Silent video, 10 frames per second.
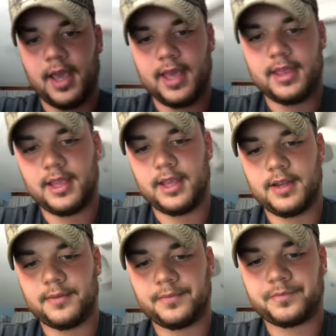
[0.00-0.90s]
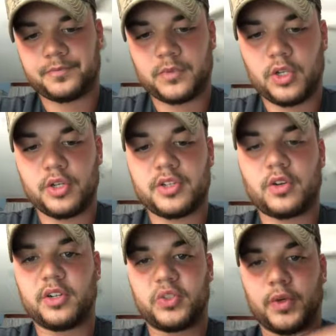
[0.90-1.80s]
And then you're just
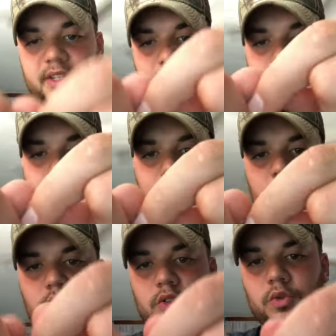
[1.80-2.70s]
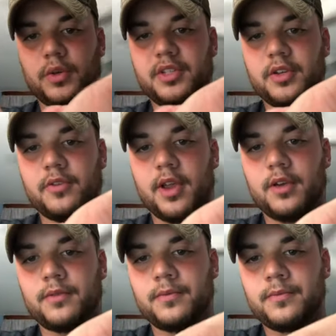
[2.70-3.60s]
going to twist it. Twist it
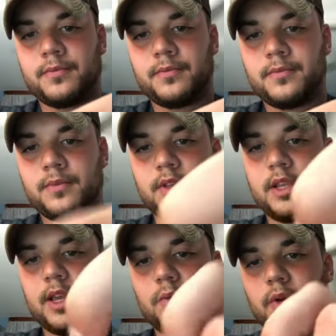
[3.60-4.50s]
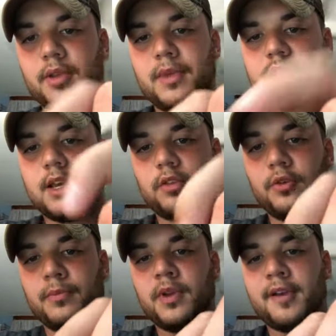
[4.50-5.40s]
around the end where you made that
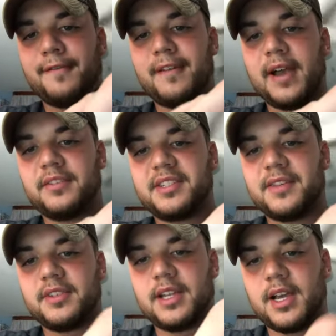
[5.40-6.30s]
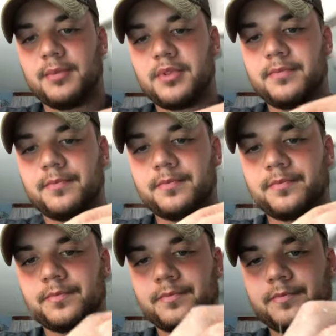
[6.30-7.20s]
loop five to seven times.
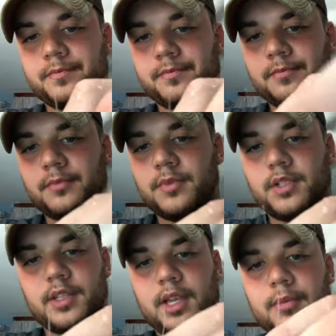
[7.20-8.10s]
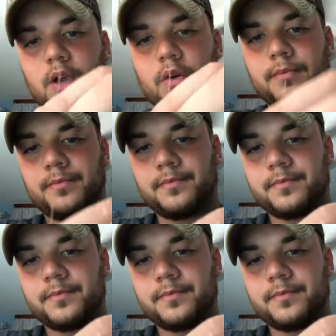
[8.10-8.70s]
Just keep going.